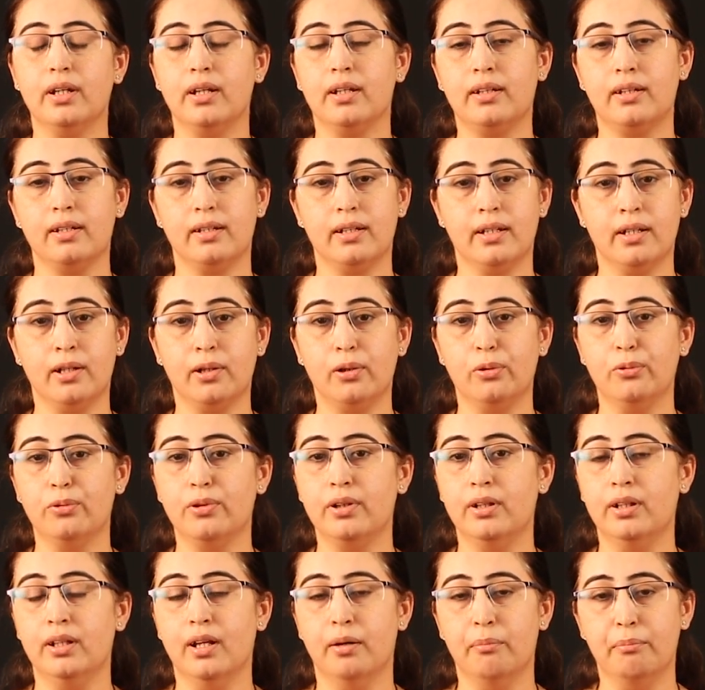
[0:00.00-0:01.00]
It
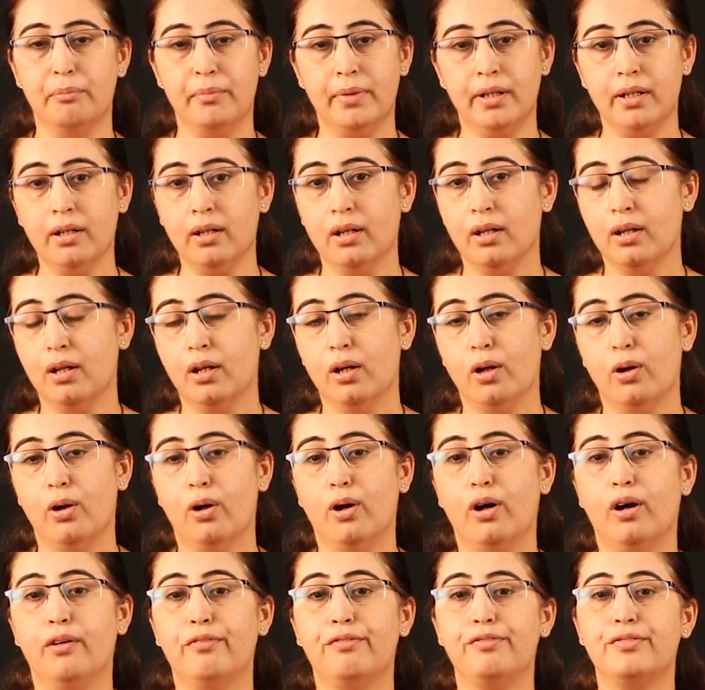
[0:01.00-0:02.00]
include number
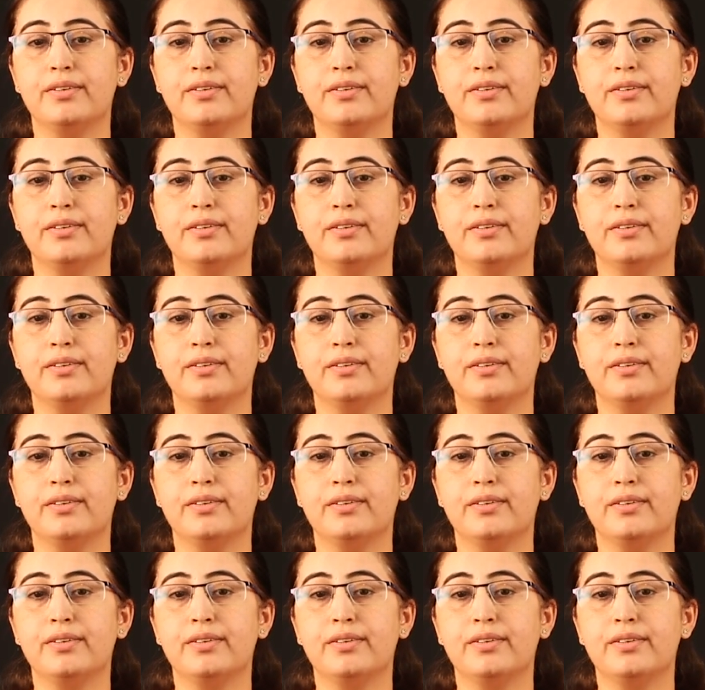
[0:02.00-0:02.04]
of